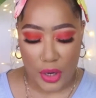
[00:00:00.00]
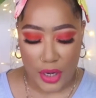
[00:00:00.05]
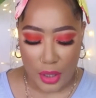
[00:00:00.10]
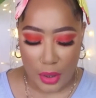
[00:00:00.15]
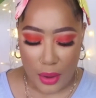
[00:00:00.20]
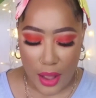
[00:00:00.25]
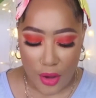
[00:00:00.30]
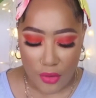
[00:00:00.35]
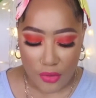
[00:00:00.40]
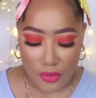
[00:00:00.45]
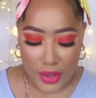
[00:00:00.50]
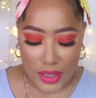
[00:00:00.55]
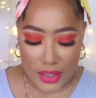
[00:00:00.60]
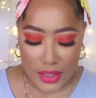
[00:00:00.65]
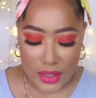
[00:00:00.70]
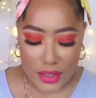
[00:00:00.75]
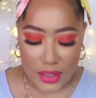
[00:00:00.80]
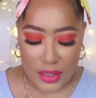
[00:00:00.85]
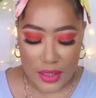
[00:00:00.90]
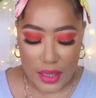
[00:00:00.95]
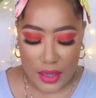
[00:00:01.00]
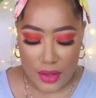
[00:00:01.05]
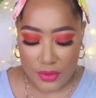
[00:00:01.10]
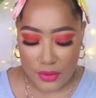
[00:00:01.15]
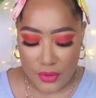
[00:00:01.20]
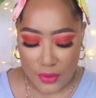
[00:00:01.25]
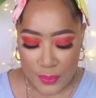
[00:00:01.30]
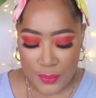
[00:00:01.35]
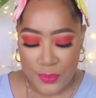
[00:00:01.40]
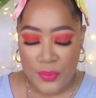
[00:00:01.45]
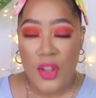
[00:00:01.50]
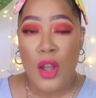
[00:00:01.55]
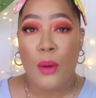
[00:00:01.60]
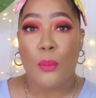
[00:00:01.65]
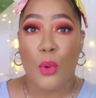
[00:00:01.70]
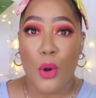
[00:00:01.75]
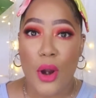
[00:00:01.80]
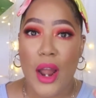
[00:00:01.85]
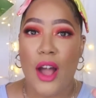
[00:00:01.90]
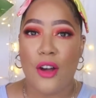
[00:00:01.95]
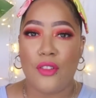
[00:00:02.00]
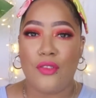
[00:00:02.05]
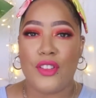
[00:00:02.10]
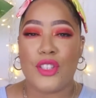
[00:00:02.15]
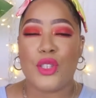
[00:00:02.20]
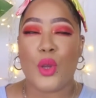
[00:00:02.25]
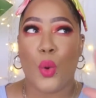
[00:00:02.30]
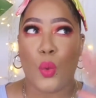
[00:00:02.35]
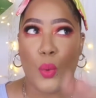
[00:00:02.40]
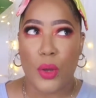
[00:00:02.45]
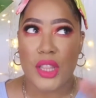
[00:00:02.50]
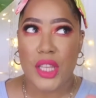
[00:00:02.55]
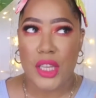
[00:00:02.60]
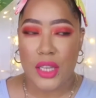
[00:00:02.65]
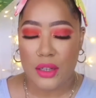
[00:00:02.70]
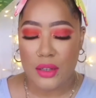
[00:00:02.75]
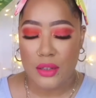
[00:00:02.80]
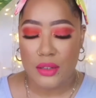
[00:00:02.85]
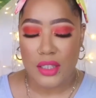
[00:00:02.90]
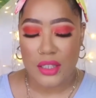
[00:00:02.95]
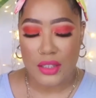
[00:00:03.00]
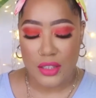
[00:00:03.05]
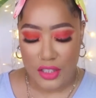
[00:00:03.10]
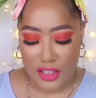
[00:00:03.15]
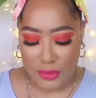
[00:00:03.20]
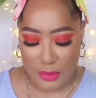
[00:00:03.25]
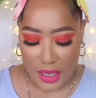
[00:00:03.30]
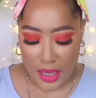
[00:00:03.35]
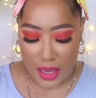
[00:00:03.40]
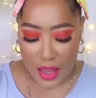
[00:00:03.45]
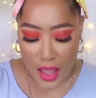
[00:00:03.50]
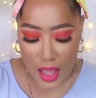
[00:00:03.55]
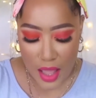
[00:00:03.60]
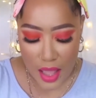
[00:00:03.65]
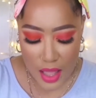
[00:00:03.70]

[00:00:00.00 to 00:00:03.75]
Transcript: heel outfits and stuff. More outfits with heels, excuse me.